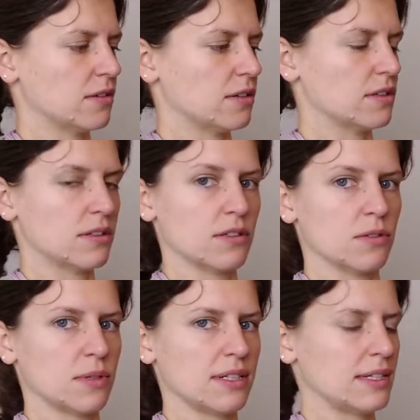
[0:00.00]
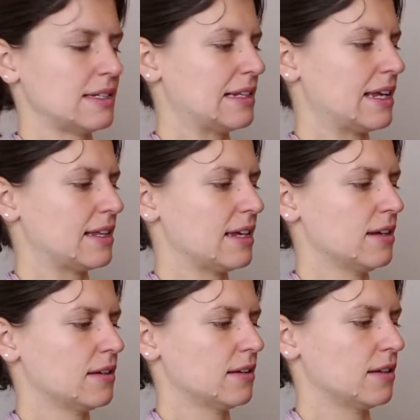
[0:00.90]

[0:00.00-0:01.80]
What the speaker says: you're going to twist it slightly